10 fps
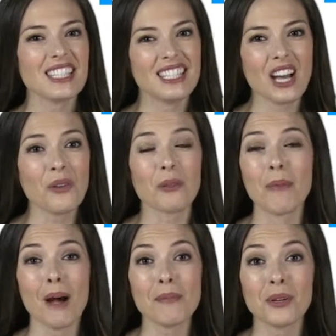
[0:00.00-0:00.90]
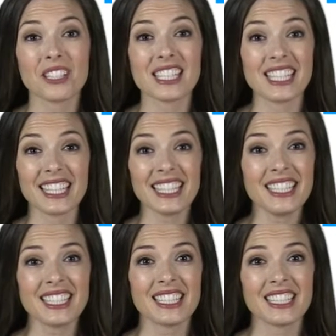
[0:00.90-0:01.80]
stuck with popcorn
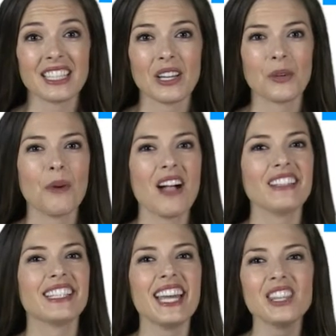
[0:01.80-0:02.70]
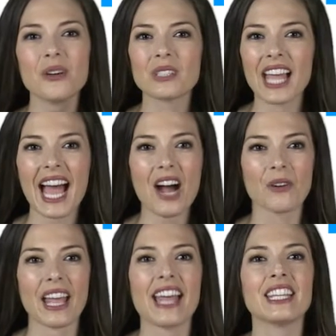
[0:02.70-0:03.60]
ceilings? Well, get those
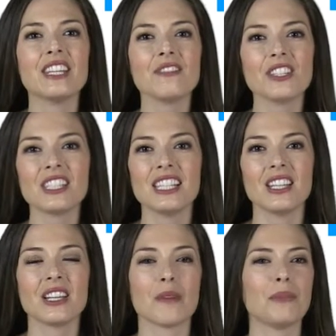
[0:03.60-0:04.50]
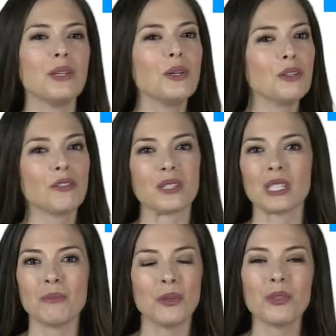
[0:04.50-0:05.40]
out and give your ceiling a beautiful,
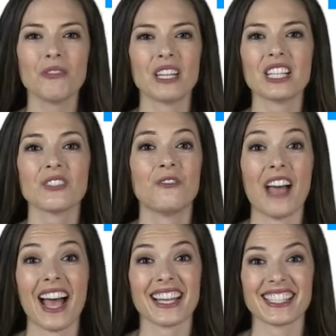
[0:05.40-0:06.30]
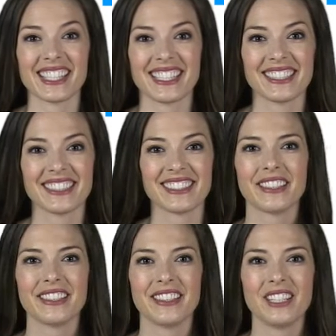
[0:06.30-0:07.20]
smooth finish fast.
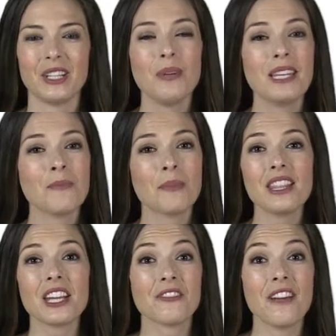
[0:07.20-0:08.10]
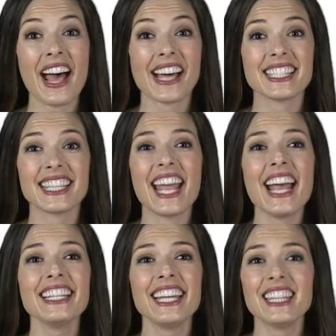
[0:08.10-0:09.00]
We can be there fast
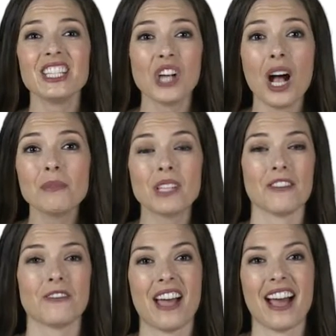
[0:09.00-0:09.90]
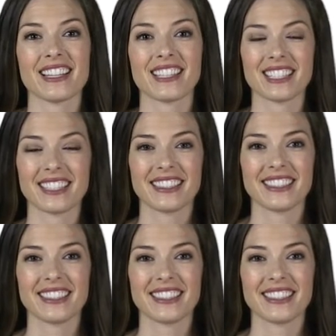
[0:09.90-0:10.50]
and get the job done fast.